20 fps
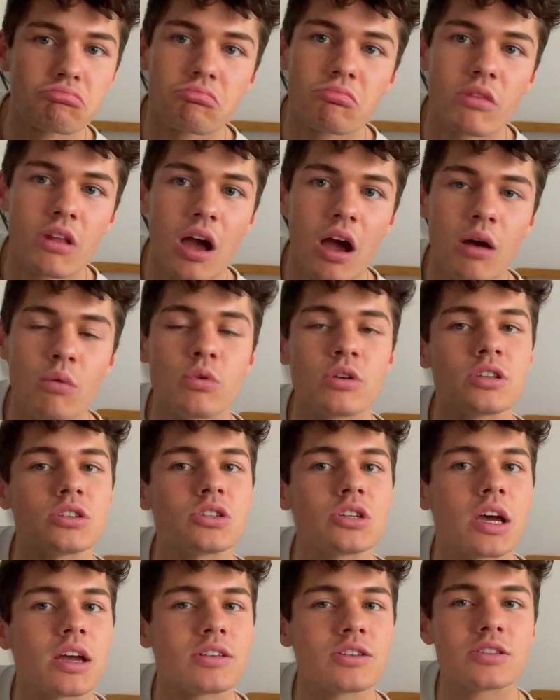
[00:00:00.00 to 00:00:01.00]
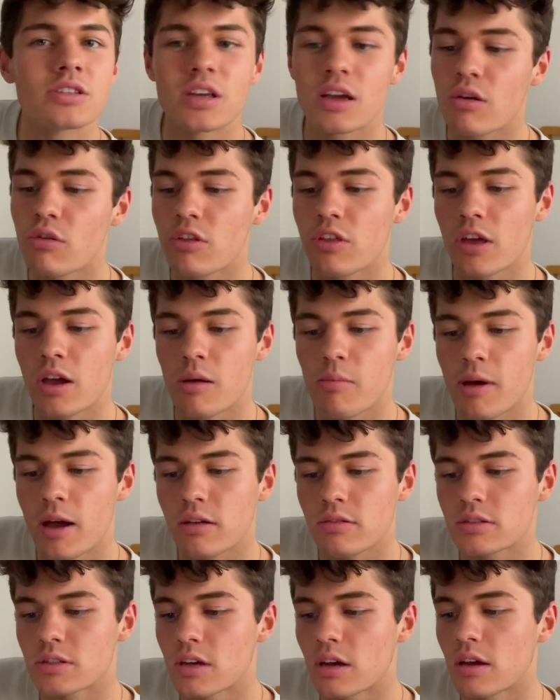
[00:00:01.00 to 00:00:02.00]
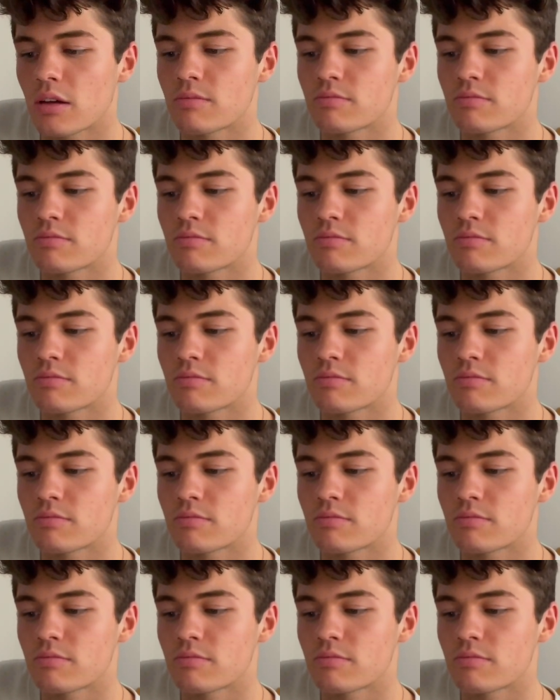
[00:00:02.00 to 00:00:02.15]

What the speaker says: I wouldn't change a single thing about it.